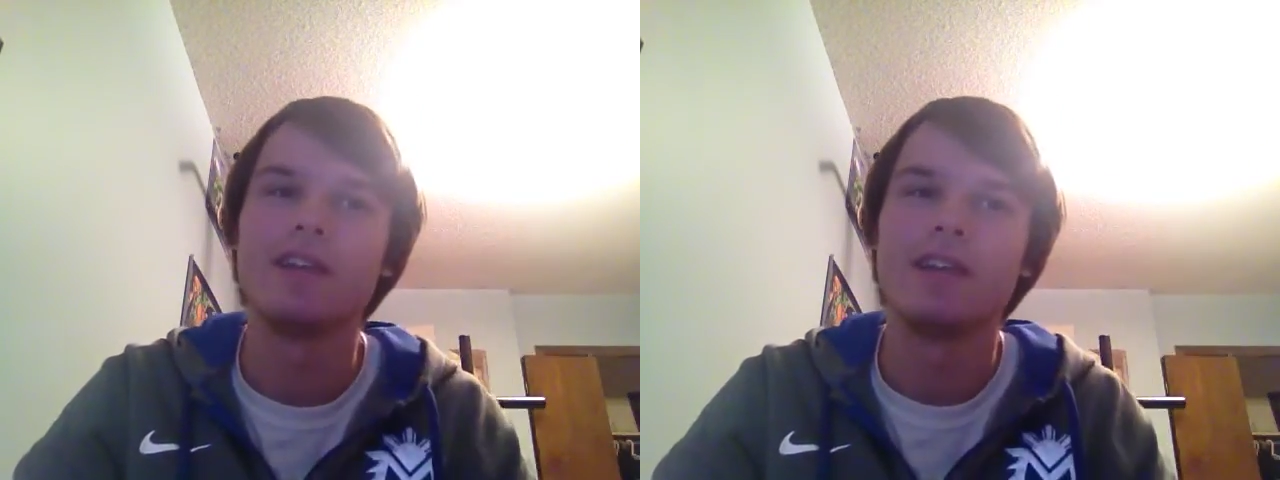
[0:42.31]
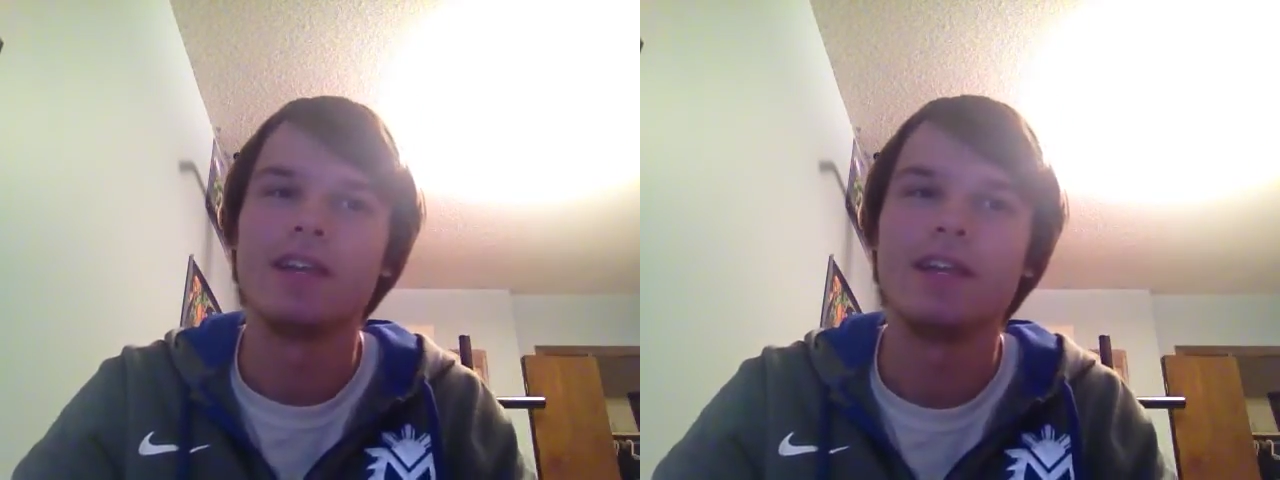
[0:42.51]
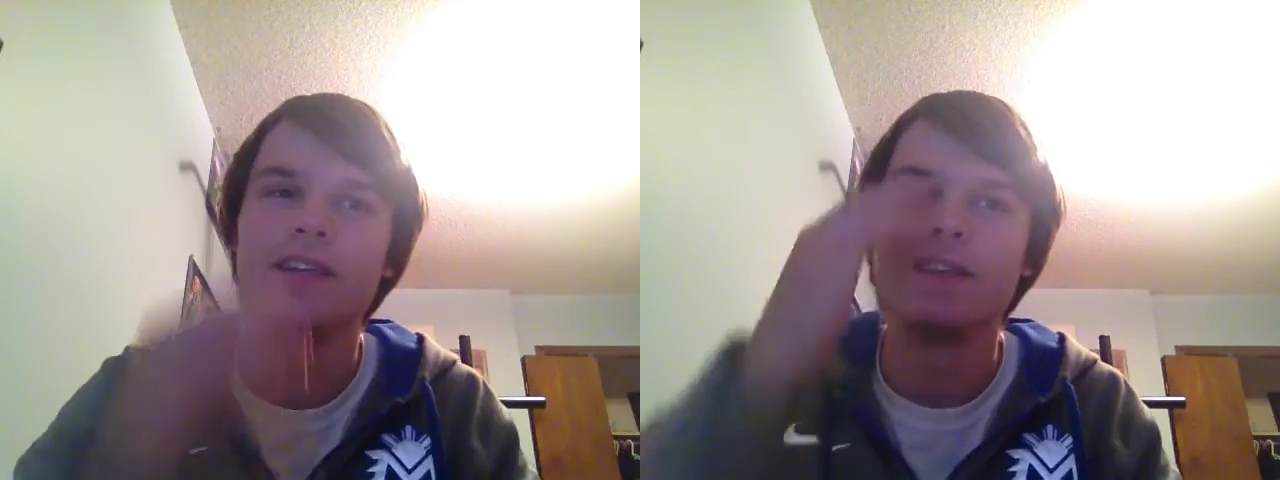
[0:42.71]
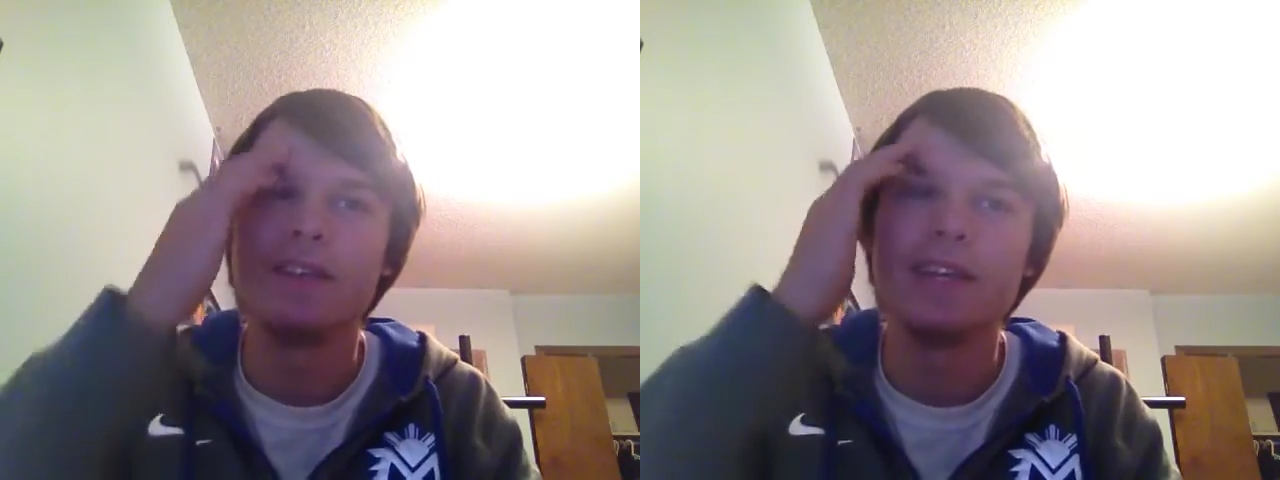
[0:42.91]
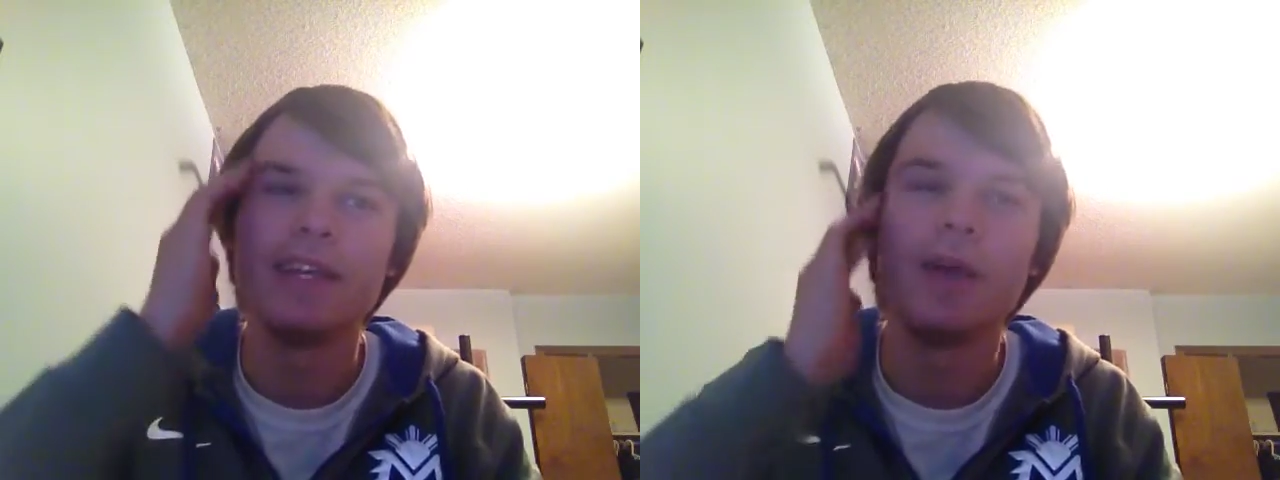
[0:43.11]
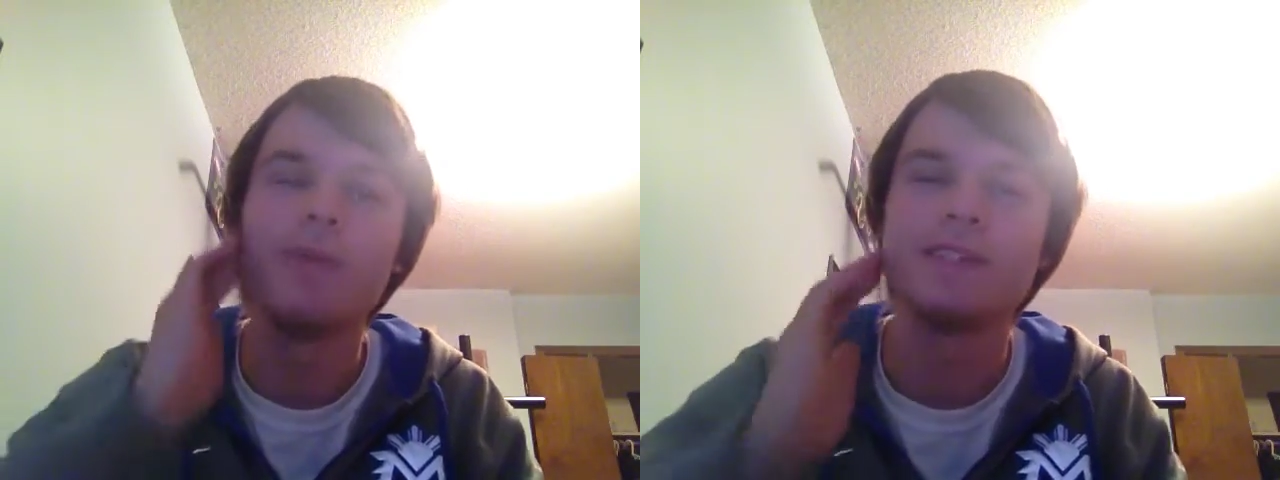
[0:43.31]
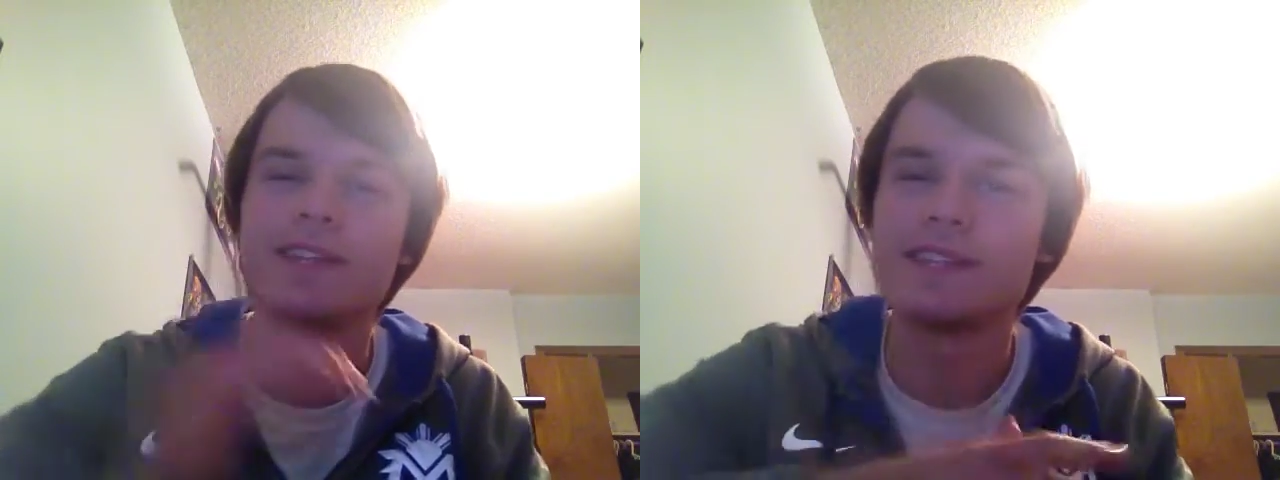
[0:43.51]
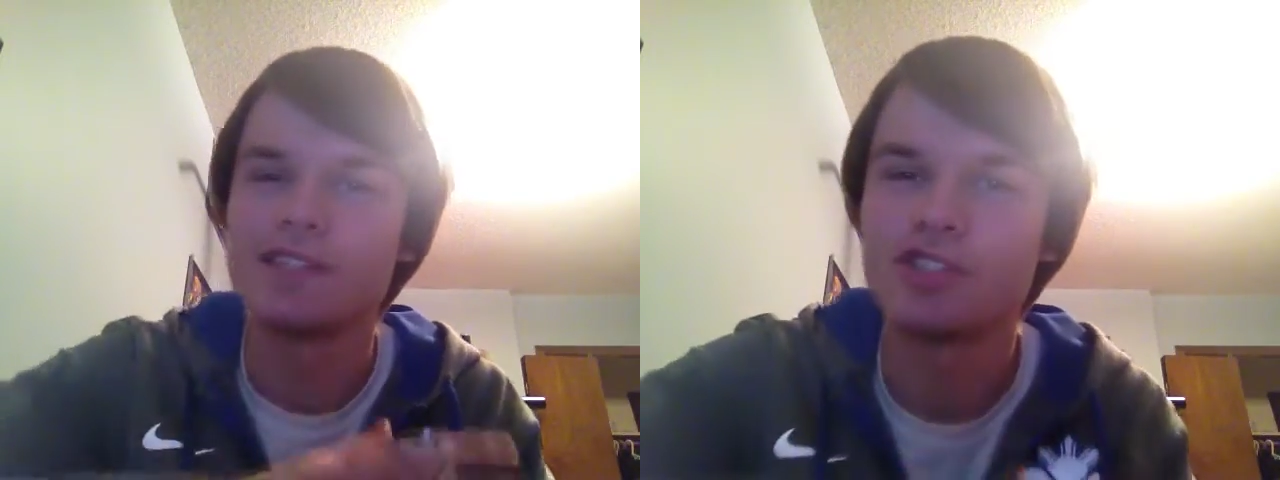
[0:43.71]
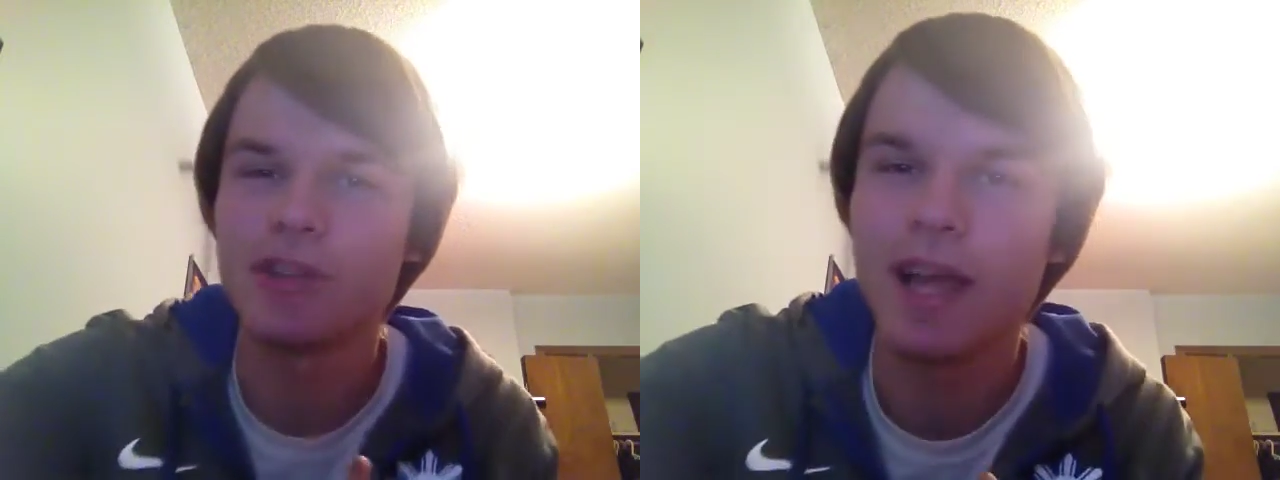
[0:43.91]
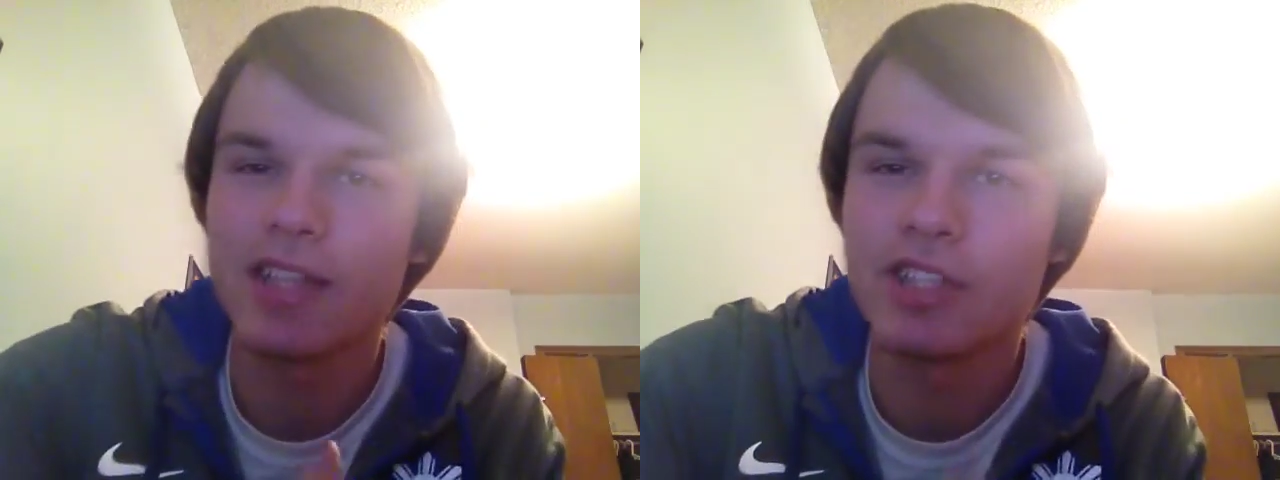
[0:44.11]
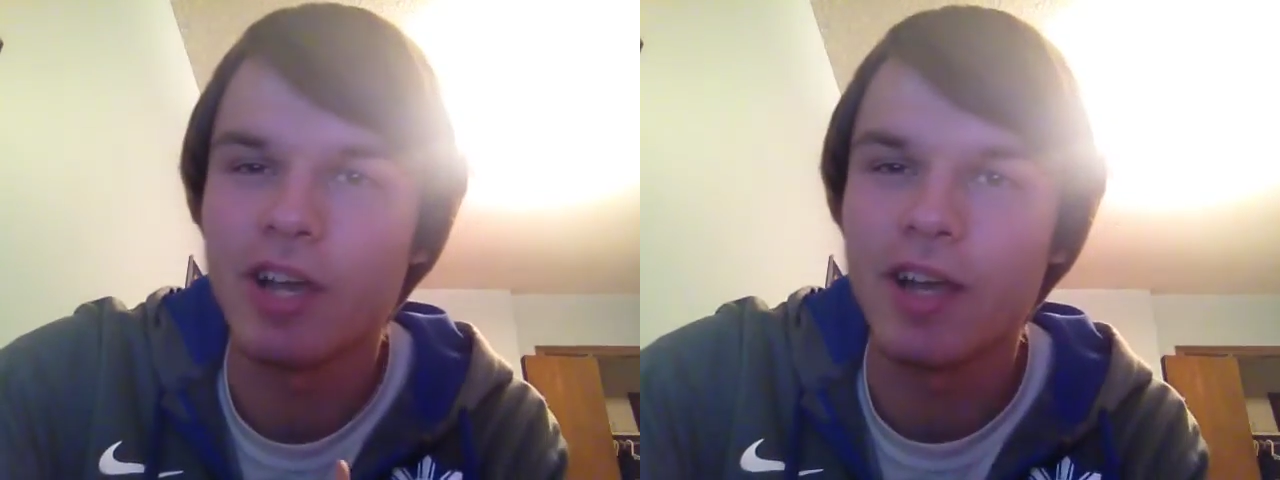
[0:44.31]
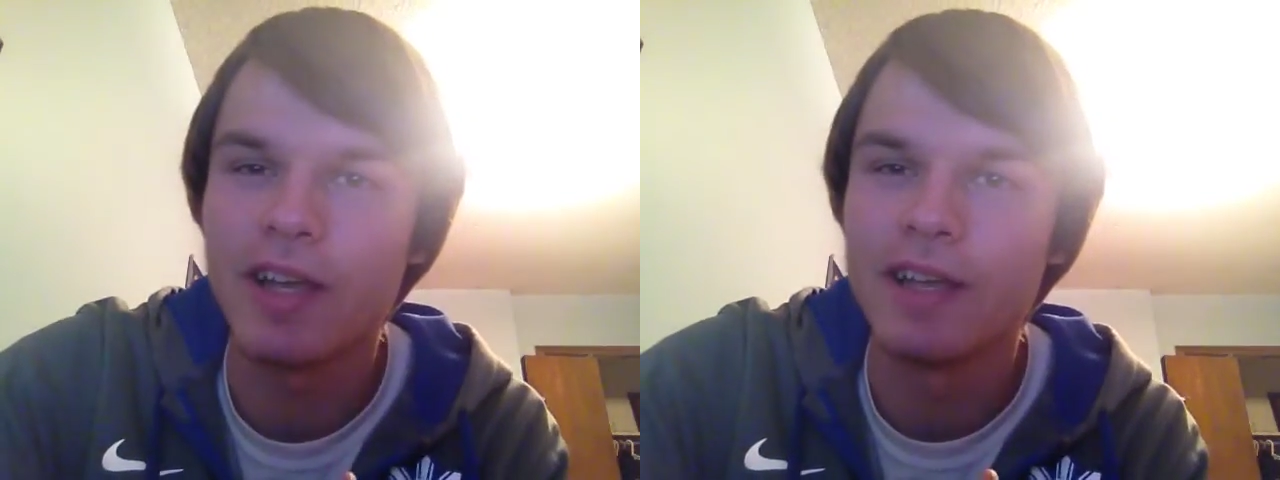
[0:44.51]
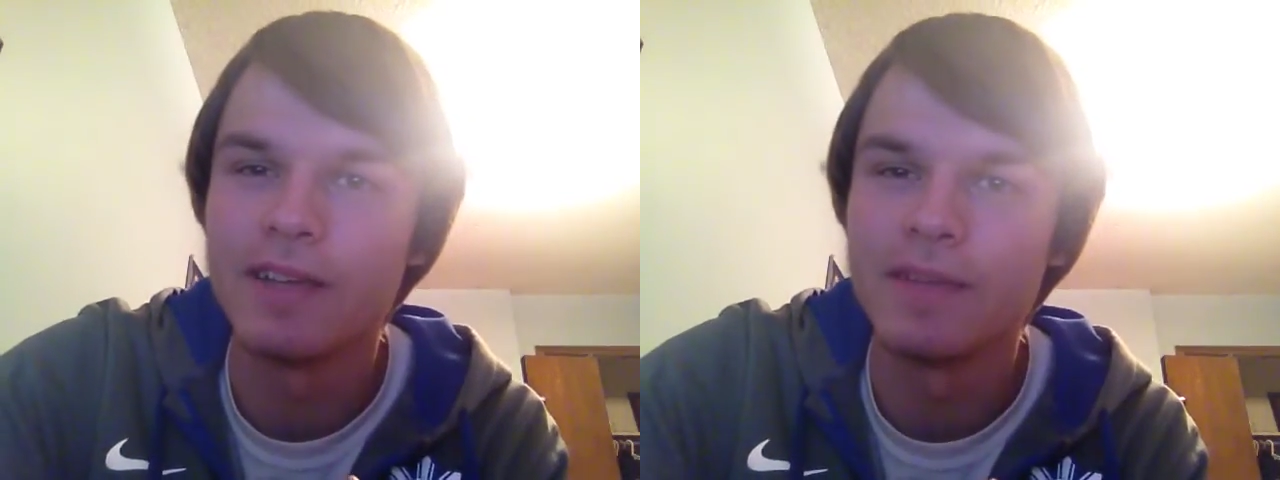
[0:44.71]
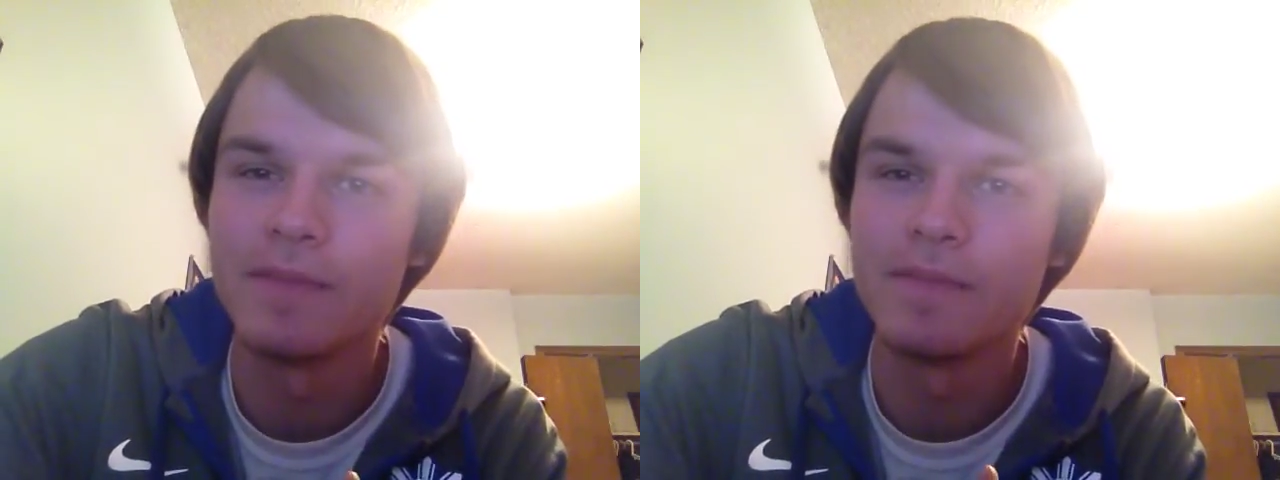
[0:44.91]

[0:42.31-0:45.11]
he always does this trash talking